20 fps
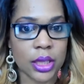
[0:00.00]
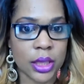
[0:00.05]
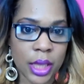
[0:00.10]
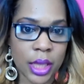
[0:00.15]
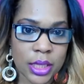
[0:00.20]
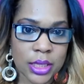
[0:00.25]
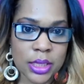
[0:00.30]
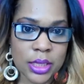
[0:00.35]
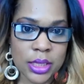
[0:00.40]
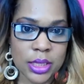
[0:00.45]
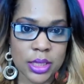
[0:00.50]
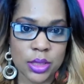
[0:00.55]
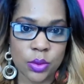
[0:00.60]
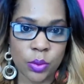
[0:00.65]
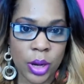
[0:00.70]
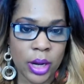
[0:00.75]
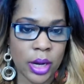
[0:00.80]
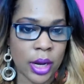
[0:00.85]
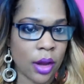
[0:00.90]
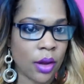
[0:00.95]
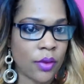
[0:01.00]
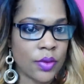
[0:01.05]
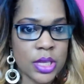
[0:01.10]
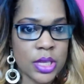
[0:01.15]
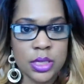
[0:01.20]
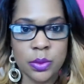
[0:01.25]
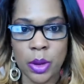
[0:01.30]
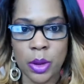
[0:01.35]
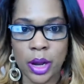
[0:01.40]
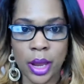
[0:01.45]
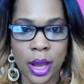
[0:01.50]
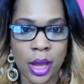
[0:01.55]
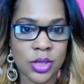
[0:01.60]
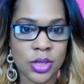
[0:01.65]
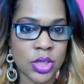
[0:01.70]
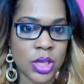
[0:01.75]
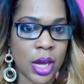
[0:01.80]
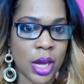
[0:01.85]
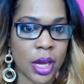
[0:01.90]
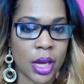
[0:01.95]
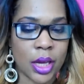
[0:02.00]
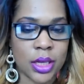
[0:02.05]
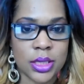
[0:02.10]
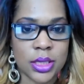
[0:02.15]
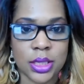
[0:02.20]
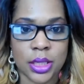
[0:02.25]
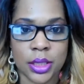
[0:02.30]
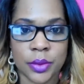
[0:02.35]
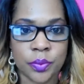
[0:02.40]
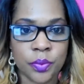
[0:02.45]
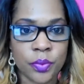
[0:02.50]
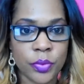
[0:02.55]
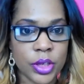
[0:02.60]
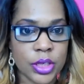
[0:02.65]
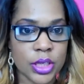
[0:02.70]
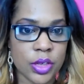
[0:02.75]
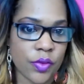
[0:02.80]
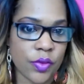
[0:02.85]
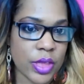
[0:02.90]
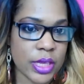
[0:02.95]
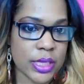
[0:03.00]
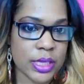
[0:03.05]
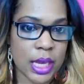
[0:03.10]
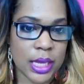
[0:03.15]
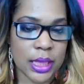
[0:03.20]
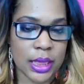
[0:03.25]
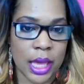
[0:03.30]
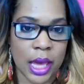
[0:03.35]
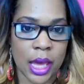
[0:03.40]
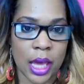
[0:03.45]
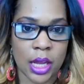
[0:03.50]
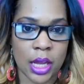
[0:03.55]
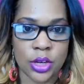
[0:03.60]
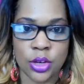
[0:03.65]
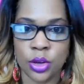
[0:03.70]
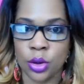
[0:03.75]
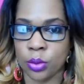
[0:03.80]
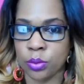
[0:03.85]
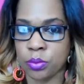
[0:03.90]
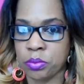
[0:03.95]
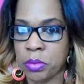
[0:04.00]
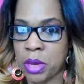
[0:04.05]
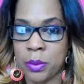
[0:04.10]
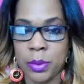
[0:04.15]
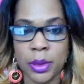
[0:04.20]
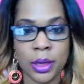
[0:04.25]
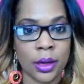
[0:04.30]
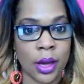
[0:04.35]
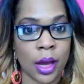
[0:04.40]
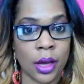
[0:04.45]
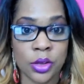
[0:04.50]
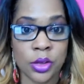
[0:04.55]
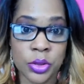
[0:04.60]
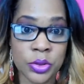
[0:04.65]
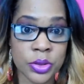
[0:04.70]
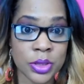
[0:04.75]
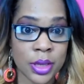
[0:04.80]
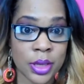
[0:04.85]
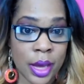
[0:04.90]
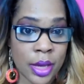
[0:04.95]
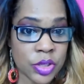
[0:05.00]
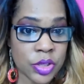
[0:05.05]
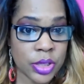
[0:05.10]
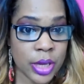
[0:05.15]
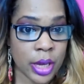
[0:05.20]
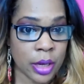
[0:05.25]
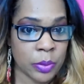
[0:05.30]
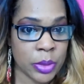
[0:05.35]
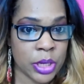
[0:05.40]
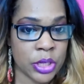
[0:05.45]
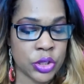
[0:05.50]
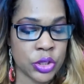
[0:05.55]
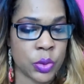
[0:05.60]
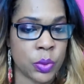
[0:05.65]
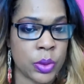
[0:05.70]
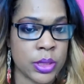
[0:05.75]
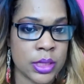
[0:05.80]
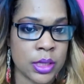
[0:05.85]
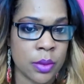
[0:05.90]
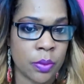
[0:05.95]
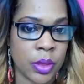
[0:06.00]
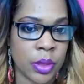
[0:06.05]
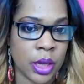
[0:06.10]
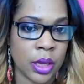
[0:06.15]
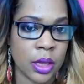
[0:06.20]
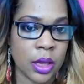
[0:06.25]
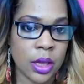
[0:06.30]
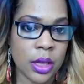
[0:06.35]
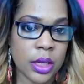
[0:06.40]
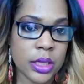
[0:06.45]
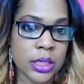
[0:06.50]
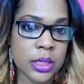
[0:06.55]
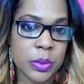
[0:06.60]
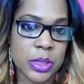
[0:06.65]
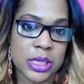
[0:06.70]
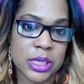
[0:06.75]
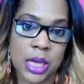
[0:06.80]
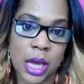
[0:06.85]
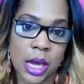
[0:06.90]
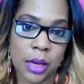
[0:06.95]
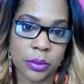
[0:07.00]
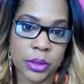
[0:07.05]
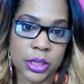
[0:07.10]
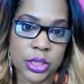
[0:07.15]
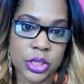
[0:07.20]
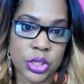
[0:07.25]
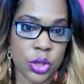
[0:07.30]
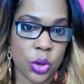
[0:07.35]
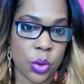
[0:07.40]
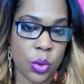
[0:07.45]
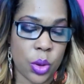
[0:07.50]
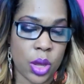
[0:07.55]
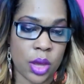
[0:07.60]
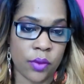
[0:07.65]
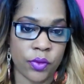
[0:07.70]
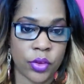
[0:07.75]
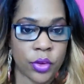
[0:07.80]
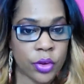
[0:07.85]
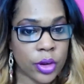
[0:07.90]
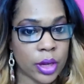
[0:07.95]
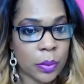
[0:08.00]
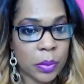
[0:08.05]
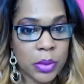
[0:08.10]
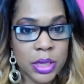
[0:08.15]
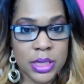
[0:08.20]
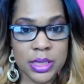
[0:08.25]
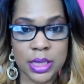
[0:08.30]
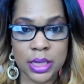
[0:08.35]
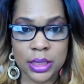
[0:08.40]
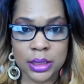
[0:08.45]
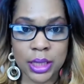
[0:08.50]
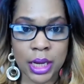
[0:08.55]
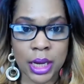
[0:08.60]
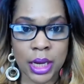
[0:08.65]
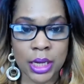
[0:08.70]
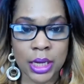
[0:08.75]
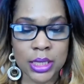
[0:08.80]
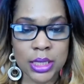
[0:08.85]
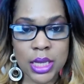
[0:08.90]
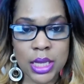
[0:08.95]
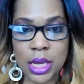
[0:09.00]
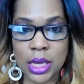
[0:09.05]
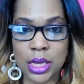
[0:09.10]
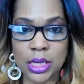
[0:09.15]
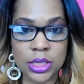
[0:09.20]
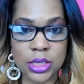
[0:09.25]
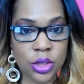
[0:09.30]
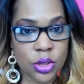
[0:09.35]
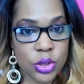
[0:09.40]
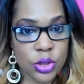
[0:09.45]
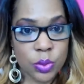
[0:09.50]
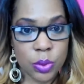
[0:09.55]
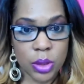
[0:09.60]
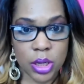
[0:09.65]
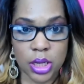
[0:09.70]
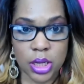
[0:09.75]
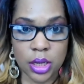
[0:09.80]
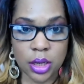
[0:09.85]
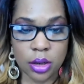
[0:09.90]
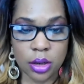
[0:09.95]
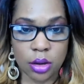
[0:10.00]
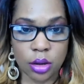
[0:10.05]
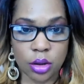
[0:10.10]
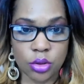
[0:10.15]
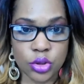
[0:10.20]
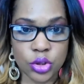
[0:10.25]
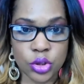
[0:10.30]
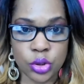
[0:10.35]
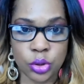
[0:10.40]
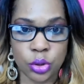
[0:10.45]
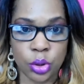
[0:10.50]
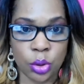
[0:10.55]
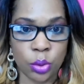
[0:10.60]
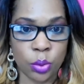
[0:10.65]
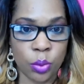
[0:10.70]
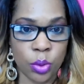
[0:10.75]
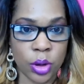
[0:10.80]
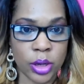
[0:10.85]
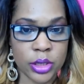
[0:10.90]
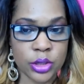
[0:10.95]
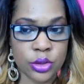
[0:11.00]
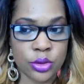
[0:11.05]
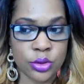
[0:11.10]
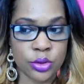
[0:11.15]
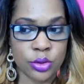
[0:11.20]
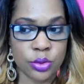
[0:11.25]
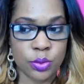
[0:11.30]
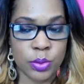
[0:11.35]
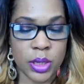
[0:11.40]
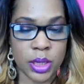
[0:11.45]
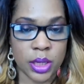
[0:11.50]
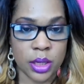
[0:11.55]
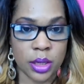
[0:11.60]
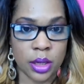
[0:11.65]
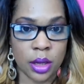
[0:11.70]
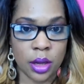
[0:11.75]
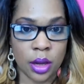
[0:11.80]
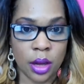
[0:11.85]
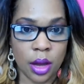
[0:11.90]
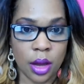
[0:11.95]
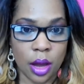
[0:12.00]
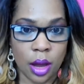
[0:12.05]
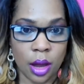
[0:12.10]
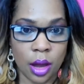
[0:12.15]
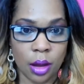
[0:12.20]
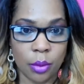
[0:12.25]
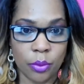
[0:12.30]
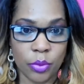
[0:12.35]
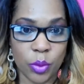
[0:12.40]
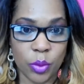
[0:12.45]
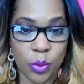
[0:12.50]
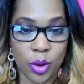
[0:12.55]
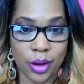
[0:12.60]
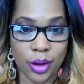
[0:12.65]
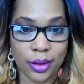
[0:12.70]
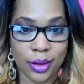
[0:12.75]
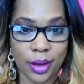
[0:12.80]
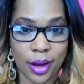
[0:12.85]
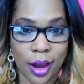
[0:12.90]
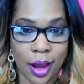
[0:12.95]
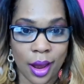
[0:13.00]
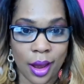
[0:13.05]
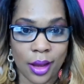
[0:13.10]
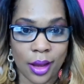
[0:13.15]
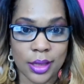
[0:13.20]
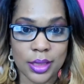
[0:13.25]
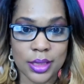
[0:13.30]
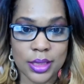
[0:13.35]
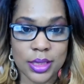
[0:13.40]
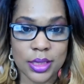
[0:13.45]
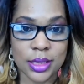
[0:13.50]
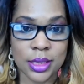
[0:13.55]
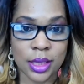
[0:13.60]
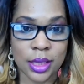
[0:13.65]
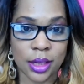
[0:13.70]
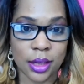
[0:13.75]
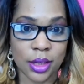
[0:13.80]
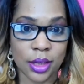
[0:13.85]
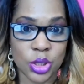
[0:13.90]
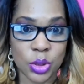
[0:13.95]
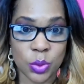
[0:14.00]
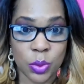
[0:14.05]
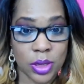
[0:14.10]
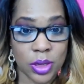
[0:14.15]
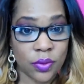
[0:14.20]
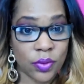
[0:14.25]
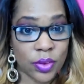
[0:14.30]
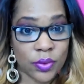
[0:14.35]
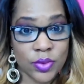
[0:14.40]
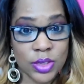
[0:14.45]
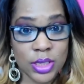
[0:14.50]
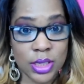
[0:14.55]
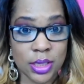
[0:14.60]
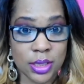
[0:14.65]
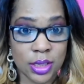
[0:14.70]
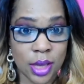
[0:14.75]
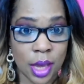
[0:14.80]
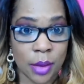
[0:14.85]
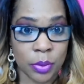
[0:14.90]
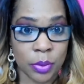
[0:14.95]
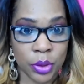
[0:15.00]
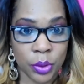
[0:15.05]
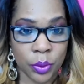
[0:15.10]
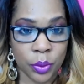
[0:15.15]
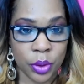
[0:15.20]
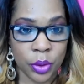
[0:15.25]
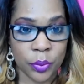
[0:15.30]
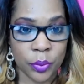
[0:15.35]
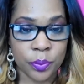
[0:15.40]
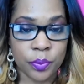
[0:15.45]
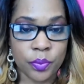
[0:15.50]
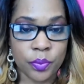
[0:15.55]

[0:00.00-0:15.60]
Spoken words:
That's right now, everything's about hashtags and different things like that. Maybe not use a hashtag because you want something to be timeless. So if your company is going to last 10 or 20 years, you don't want to be the one that has the 2015 type logo.